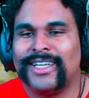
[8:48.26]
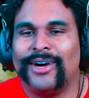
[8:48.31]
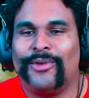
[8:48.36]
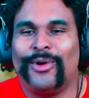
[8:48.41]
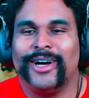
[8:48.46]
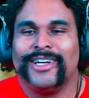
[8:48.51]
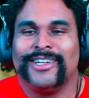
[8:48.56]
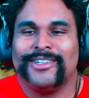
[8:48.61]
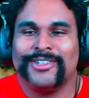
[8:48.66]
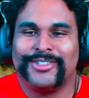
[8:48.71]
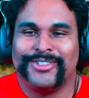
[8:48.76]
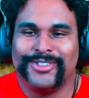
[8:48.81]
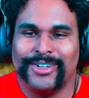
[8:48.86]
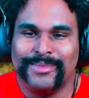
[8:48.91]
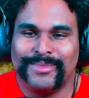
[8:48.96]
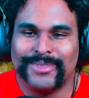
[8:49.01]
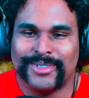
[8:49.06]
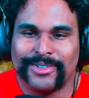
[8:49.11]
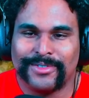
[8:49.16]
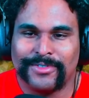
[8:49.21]
why your
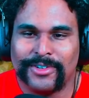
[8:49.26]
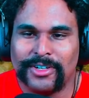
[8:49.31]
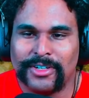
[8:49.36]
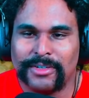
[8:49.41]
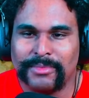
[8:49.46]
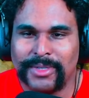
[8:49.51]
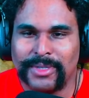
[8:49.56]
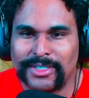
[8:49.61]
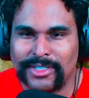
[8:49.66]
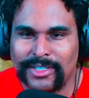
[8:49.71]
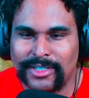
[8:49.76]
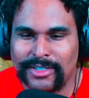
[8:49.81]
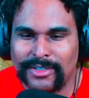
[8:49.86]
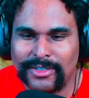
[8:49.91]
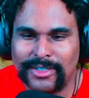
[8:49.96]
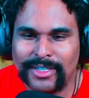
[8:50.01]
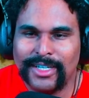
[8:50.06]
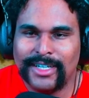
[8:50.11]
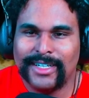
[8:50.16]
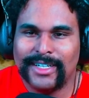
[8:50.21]
dreams are frog based now?
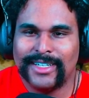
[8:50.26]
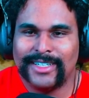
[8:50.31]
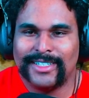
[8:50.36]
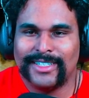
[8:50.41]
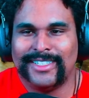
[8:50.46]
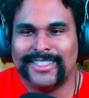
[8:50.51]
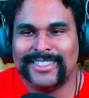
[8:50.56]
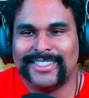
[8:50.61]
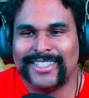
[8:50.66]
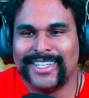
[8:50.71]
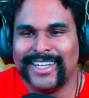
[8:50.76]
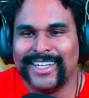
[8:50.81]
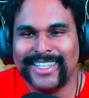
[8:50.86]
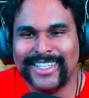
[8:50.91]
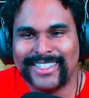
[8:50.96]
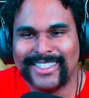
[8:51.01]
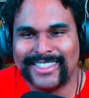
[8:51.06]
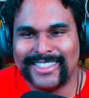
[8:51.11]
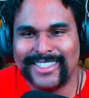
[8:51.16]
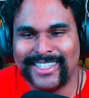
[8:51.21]
He's he's getting
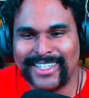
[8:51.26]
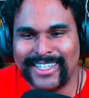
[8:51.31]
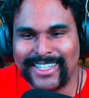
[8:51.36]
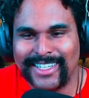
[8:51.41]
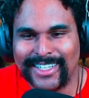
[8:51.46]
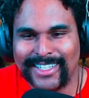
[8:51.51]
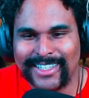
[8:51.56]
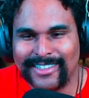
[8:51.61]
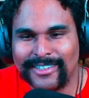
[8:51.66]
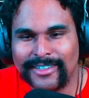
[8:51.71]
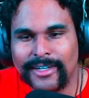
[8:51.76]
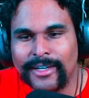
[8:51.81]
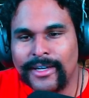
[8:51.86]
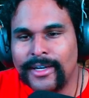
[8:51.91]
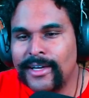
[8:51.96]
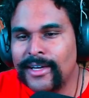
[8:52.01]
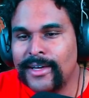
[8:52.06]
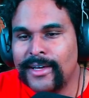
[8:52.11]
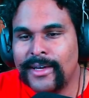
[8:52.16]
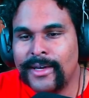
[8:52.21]
it's leaking in there.
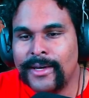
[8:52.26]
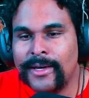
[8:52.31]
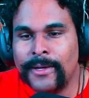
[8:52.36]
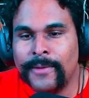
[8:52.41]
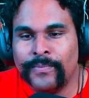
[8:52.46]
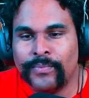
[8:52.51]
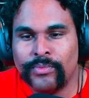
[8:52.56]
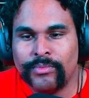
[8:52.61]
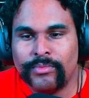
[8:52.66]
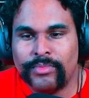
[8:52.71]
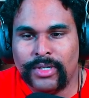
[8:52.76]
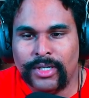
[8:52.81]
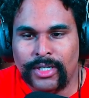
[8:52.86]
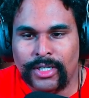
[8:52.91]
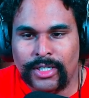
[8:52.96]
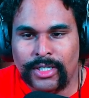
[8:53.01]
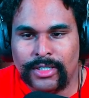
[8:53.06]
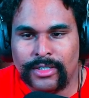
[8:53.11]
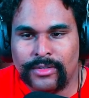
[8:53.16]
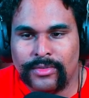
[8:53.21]
Being
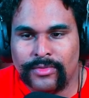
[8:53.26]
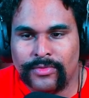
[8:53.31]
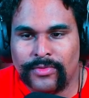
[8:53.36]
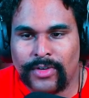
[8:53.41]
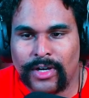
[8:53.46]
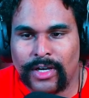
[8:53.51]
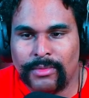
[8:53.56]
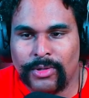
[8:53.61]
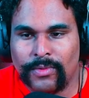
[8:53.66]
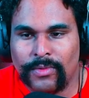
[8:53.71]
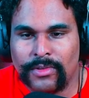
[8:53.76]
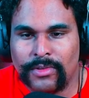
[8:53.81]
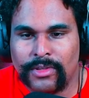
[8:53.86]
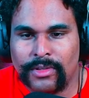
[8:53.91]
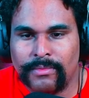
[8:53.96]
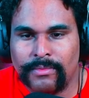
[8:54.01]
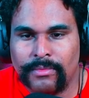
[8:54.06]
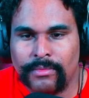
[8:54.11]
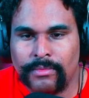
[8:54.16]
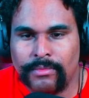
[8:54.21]
eaten, vibing with
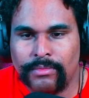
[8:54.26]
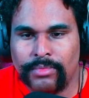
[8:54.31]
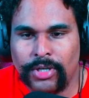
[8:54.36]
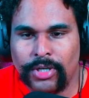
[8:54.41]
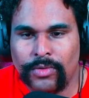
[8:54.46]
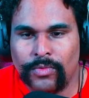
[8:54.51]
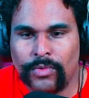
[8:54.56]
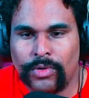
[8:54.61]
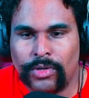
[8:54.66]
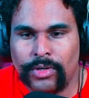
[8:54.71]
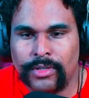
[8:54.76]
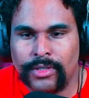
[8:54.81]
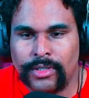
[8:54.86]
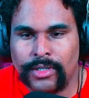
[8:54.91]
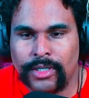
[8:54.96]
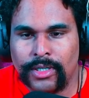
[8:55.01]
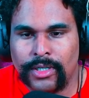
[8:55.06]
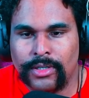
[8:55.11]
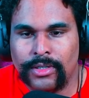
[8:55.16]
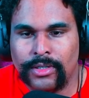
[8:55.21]
them, being one,
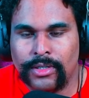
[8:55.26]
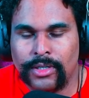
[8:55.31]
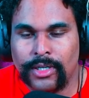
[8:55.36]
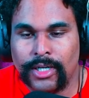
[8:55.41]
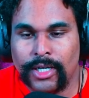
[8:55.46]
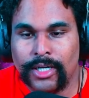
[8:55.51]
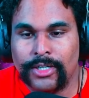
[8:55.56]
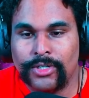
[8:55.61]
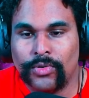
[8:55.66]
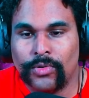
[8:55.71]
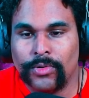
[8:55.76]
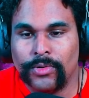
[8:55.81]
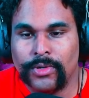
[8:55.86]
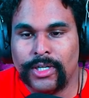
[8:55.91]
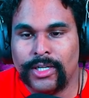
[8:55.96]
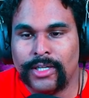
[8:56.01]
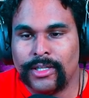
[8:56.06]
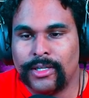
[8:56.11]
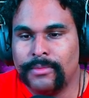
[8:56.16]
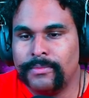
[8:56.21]
and and or
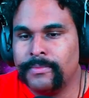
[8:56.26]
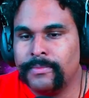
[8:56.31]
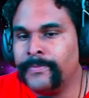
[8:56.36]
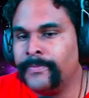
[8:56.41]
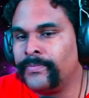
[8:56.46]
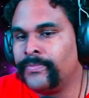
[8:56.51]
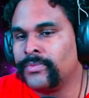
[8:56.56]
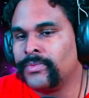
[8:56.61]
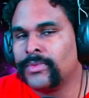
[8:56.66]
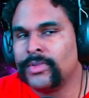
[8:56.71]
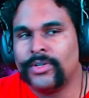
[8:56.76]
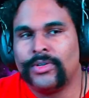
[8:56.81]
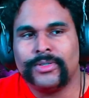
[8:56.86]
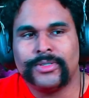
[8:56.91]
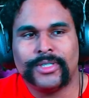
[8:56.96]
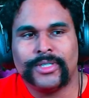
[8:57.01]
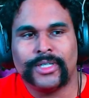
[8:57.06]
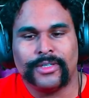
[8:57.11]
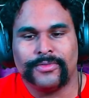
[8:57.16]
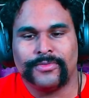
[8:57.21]
eating them. Well, it's
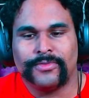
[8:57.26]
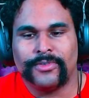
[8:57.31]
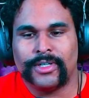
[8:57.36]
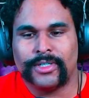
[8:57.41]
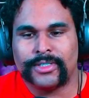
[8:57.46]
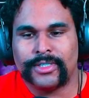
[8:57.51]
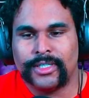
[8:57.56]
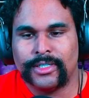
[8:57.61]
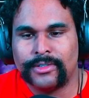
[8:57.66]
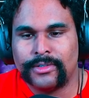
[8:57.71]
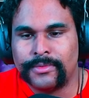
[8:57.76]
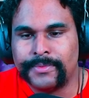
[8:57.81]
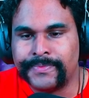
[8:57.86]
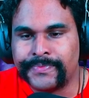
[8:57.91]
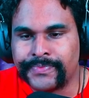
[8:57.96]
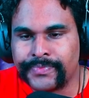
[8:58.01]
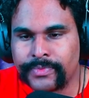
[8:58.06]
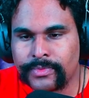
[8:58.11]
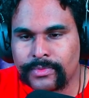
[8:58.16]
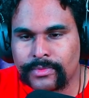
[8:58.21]
like the frog cycle.
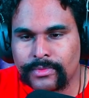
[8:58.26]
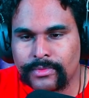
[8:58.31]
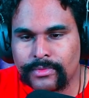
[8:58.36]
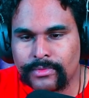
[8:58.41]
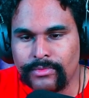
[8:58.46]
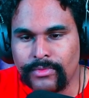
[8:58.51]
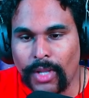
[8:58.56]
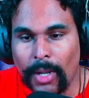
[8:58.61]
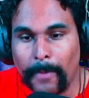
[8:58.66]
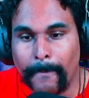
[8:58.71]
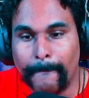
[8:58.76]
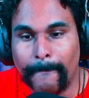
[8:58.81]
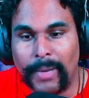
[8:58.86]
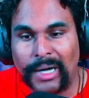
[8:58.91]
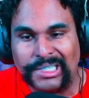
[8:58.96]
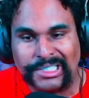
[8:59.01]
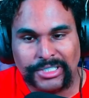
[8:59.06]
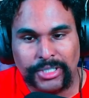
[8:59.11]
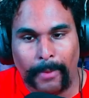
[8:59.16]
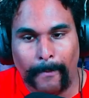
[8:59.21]

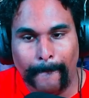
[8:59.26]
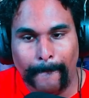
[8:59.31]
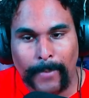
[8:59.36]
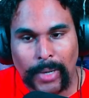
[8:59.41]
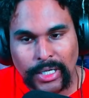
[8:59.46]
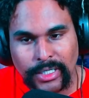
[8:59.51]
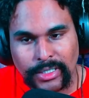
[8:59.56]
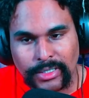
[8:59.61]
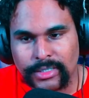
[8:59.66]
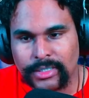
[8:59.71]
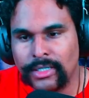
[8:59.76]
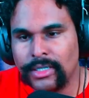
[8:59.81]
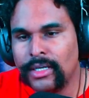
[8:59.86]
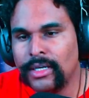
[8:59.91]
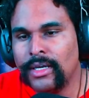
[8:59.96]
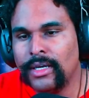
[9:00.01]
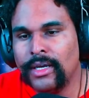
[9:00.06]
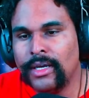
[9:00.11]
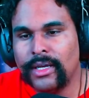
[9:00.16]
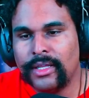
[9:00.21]
Bust a bus.
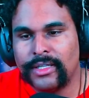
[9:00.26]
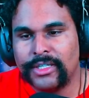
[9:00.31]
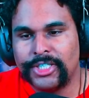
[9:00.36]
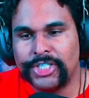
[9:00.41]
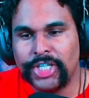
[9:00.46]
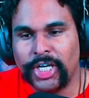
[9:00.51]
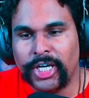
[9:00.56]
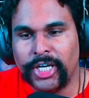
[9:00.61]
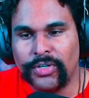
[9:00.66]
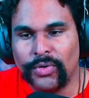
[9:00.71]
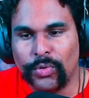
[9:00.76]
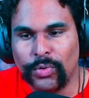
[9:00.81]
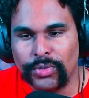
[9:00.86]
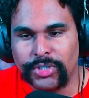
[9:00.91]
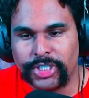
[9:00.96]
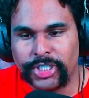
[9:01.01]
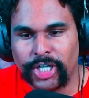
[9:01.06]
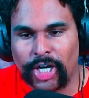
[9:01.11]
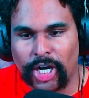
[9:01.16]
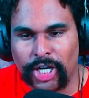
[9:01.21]
The giant horse
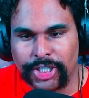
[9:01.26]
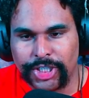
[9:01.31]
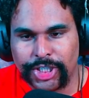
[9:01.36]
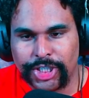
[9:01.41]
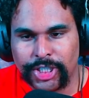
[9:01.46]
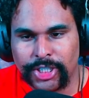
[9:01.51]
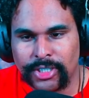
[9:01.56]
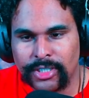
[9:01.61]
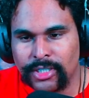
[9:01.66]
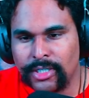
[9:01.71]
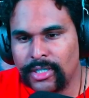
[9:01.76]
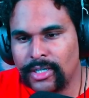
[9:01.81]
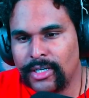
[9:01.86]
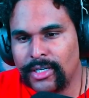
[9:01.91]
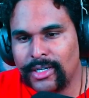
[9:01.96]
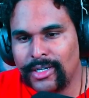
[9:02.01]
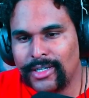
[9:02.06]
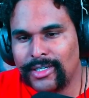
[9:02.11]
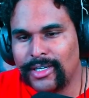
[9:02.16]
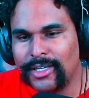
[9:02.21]
conch.
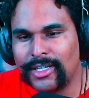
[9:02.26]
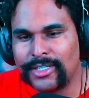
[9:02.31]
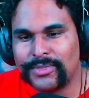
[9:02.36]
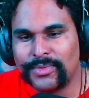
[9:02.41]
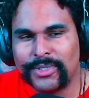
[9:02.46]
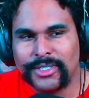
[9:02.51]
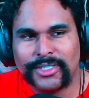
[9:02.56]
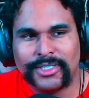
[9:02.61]
Yeah, that's what he's